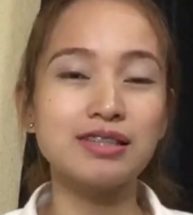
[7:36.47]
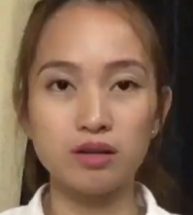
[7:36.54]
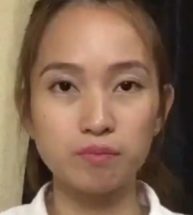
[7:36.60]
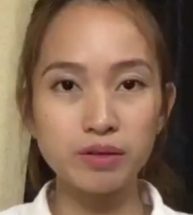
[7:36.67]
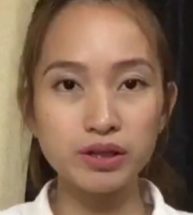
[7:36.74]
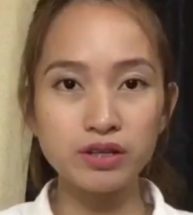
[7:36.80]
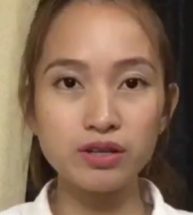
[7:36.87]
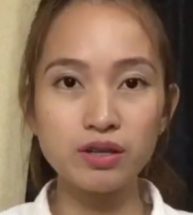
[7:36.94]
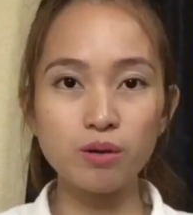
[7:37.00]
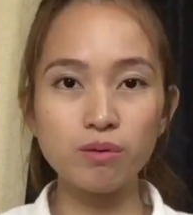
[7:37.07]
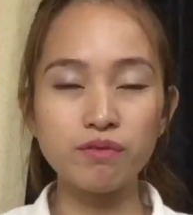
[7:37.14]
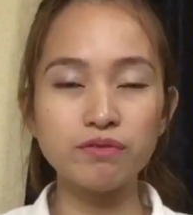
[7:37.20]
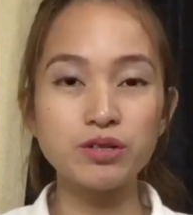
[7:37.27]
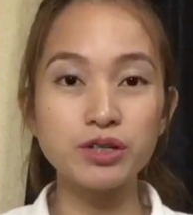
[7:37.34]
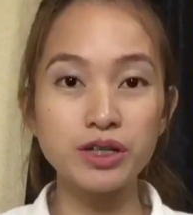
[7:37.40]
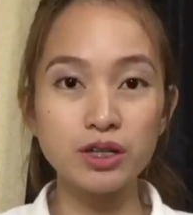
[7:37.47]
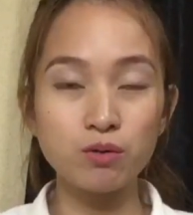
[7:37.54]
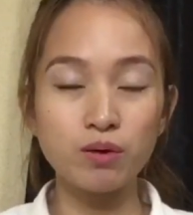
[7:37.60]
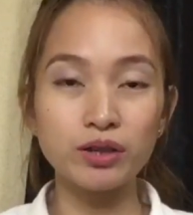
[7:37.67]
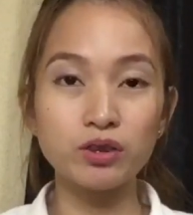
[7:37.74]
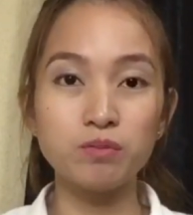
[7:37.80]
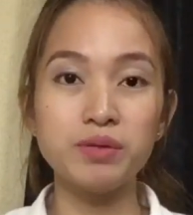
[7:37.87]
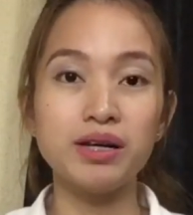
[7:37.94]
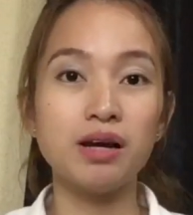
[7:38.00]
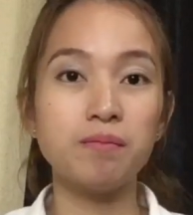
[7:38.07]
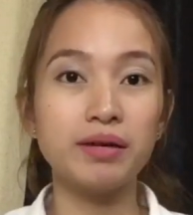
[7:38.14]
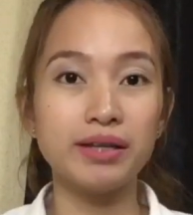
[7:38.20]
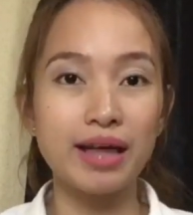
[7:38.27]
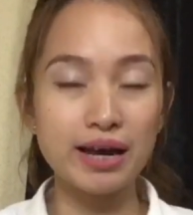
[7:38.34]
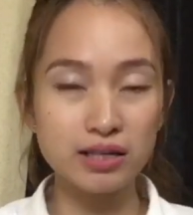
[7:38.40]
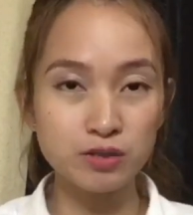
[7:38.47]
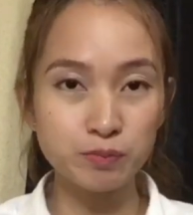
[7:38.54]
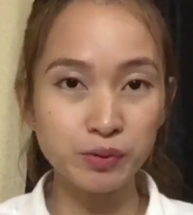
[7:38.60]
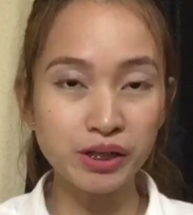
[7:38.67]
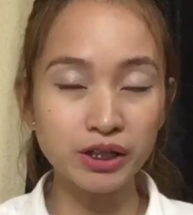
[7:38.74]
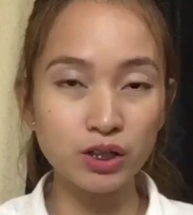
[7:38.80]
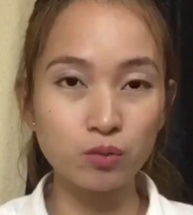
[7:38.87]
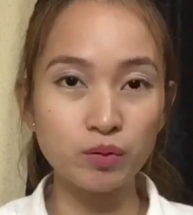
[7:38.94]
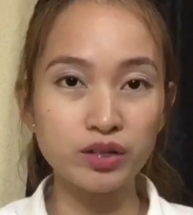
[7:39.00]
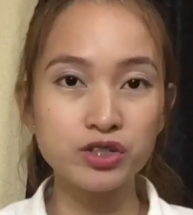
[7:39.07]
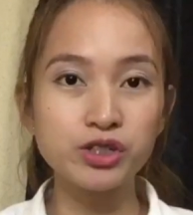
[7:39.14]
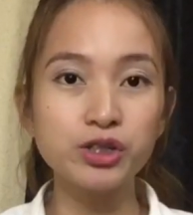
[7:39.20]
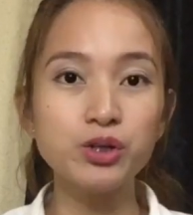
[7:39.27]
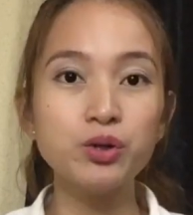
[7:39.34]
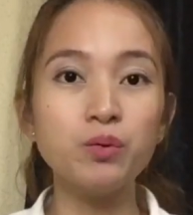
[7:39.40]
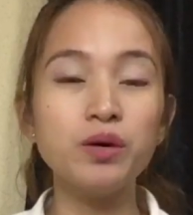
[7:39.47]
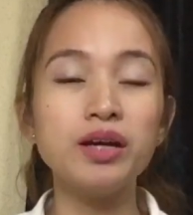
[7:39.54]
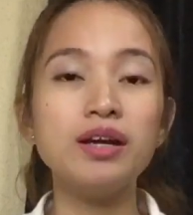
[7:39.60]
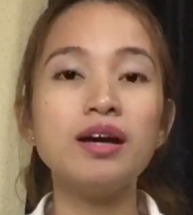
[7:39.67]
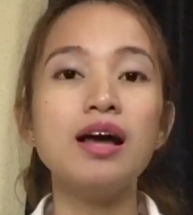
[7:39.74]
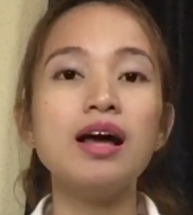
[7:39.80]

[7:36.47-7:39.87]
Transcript: But you know, if you really want to become an expert in what you're doing,